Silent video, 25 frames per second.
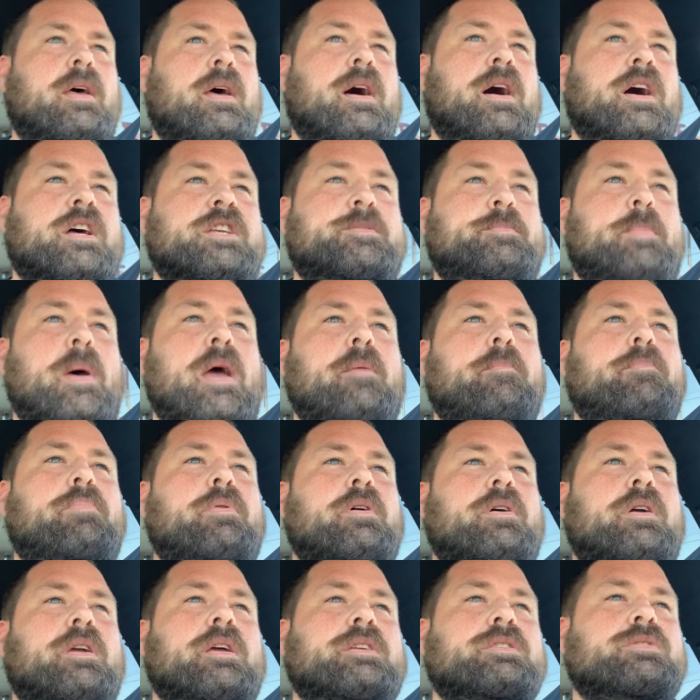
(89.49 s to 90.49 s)
A spec
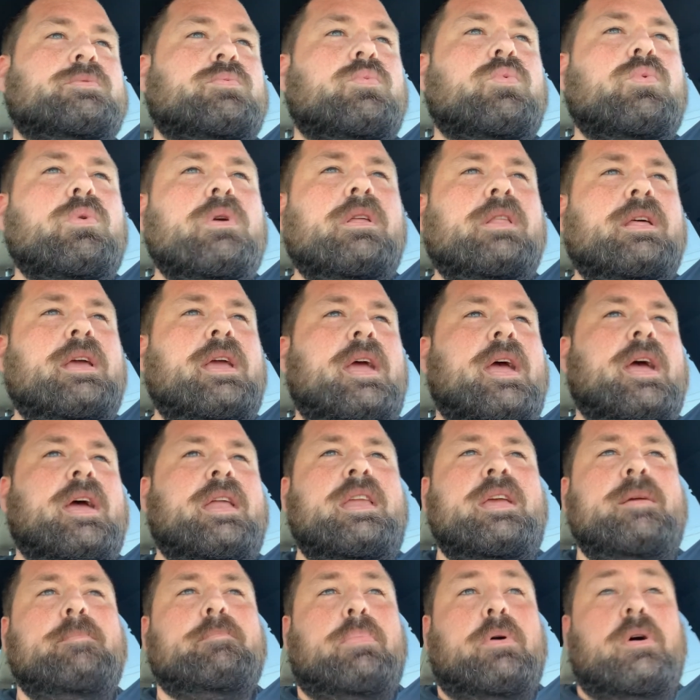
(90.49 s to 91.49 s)
book is really
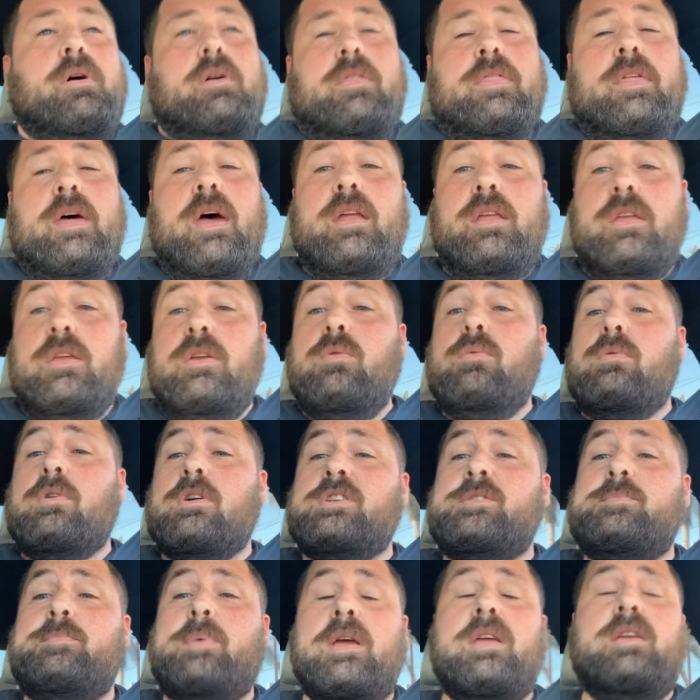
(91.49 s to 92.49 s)
any book that you
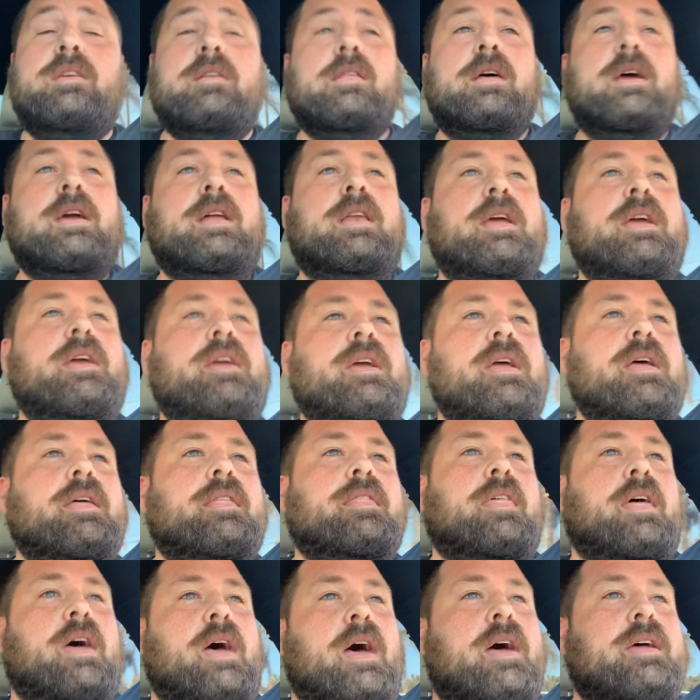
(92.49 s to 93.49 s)
are
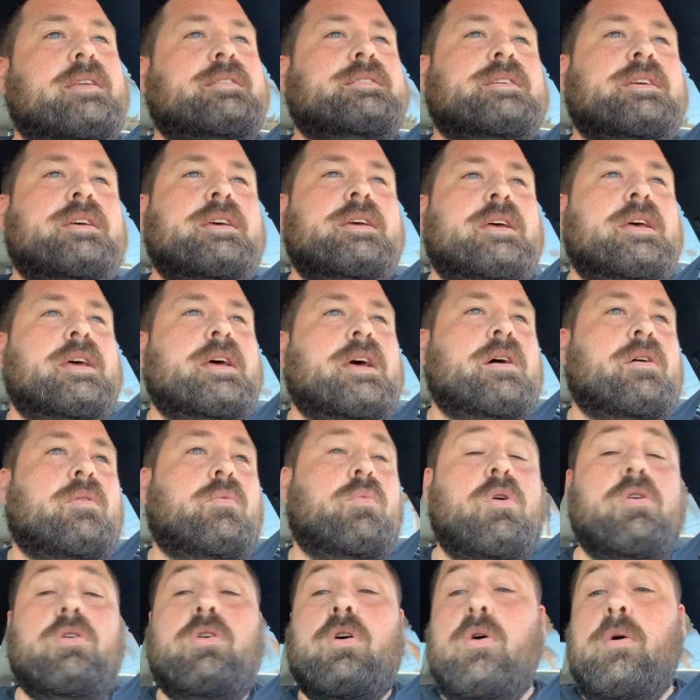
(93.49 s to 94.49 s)
speculating that
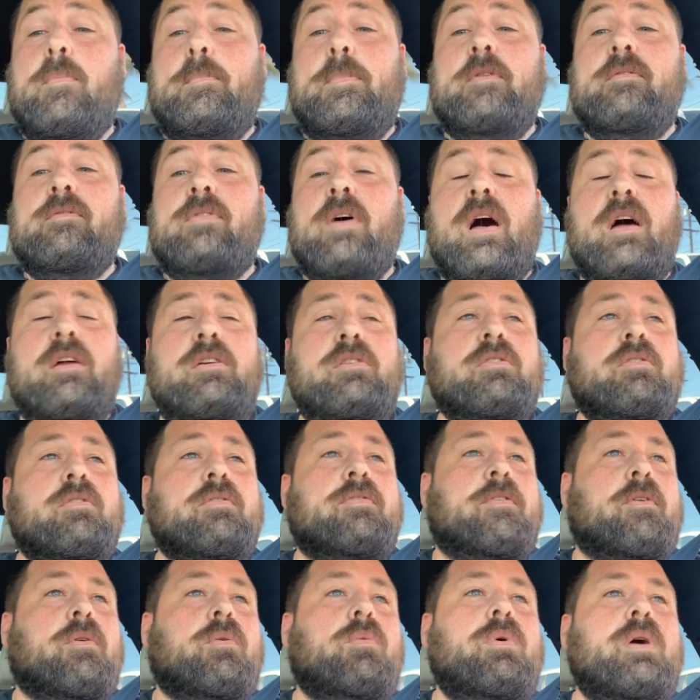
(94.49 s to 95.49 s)
will go up in value
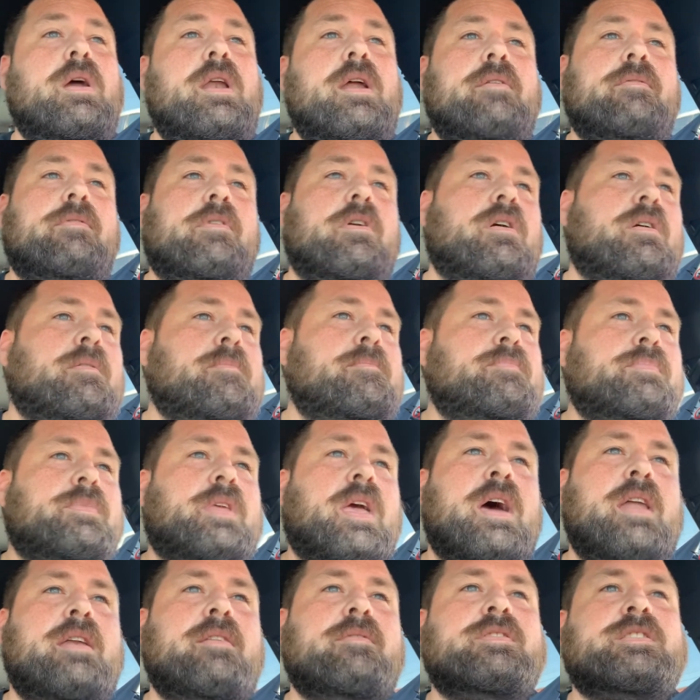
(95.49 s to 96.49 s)
for whatever
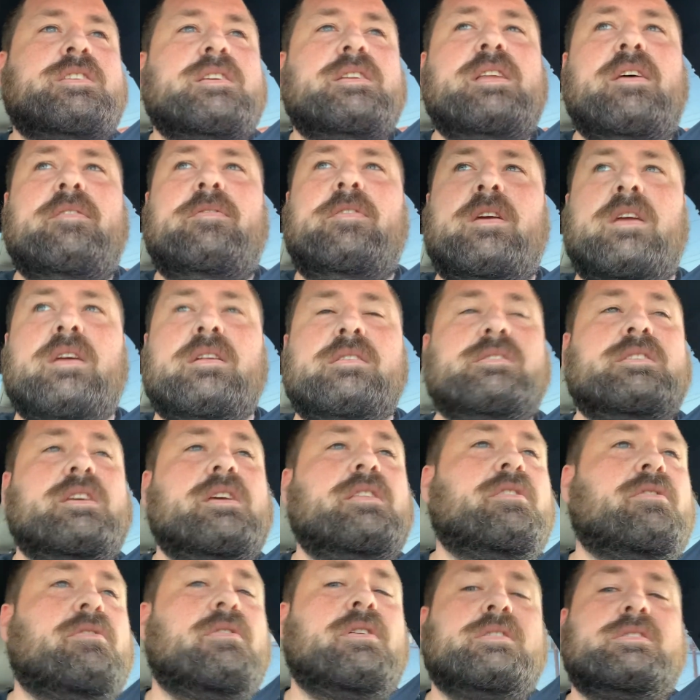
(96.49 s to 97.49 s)
kind of significance.
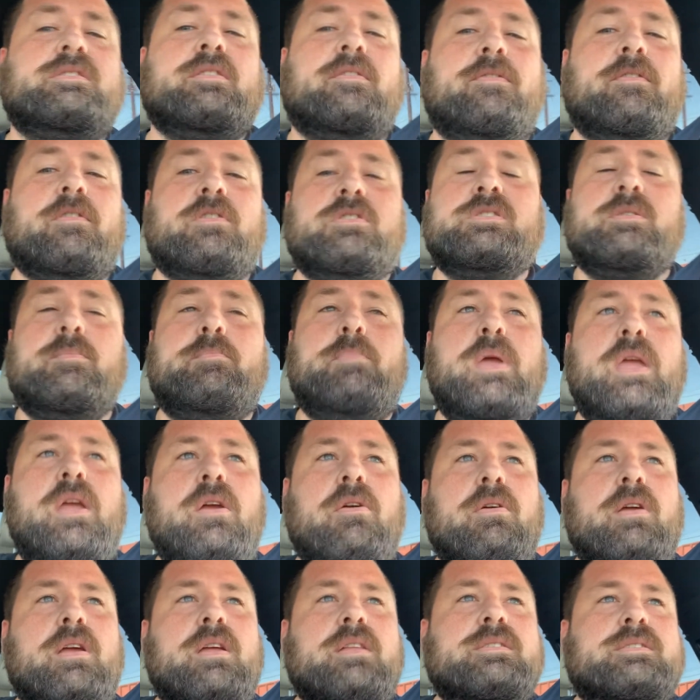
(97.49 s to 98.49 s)
Either it's a first
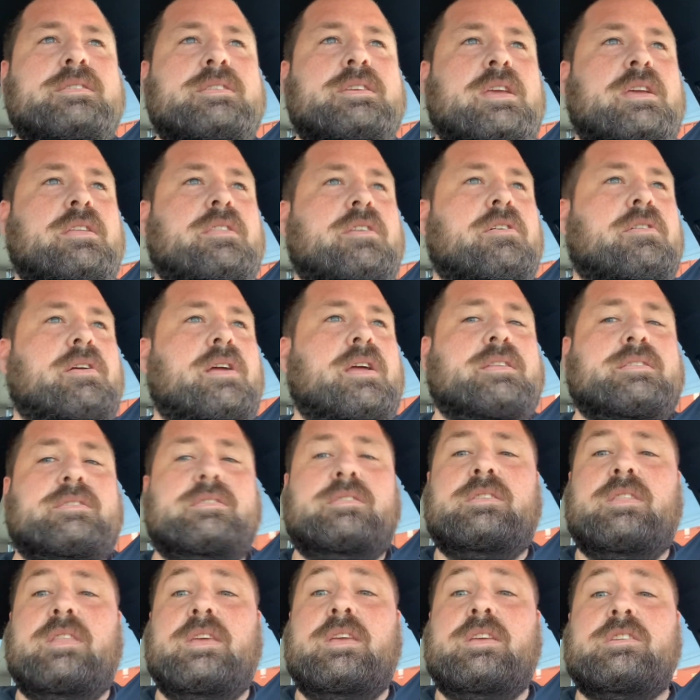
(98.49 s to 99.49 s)
appearance, either
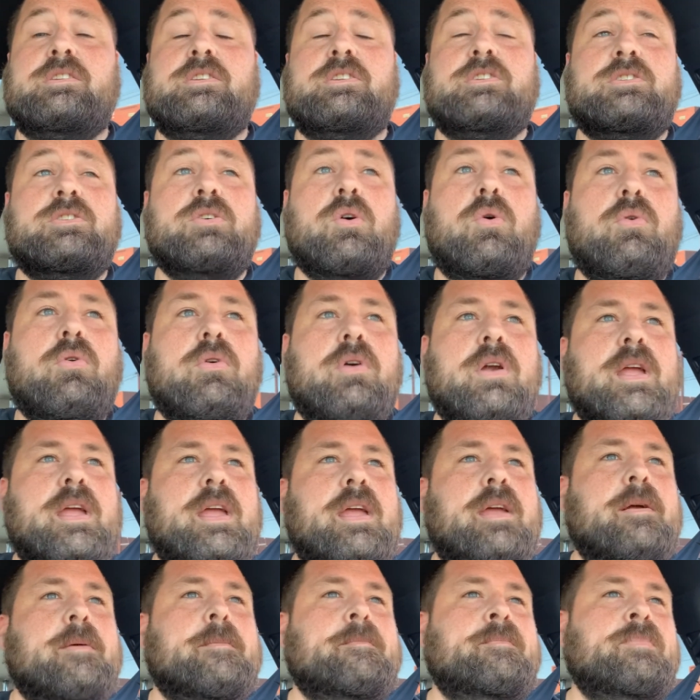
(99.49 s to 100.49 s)
it's the story.